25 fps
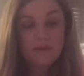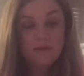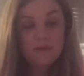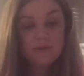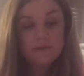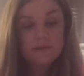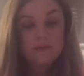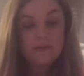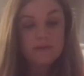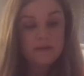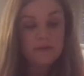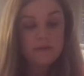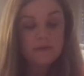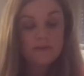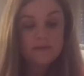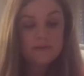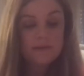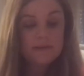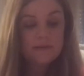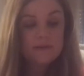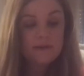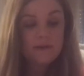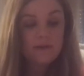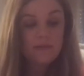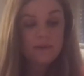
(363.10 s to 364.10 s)
using those
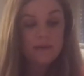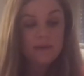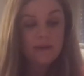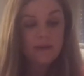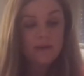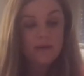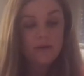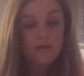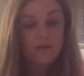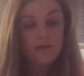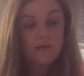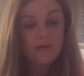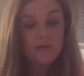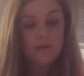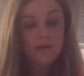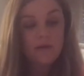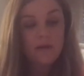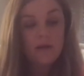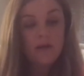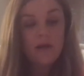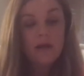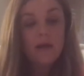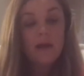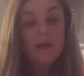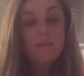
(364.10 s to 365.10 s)
until we go.
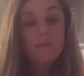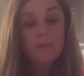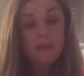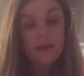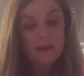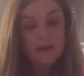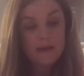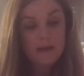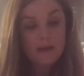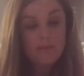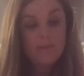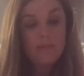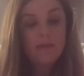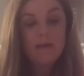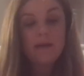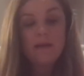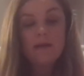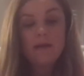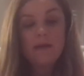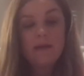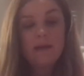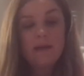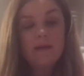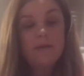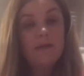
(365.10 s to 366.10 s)
And makeup I,
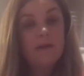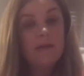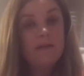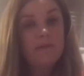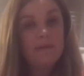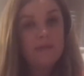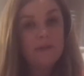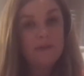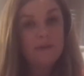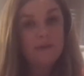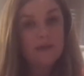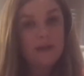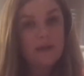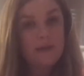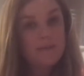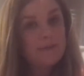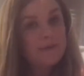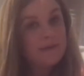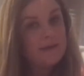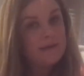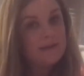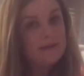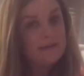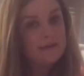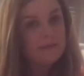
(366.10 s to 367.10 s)
I don't have in there yet
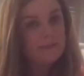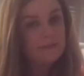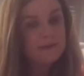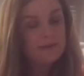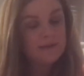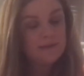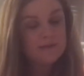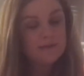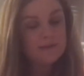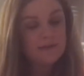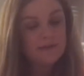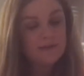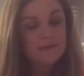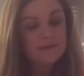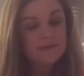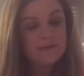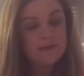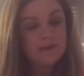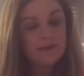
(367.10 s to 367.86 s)
because I'll be using those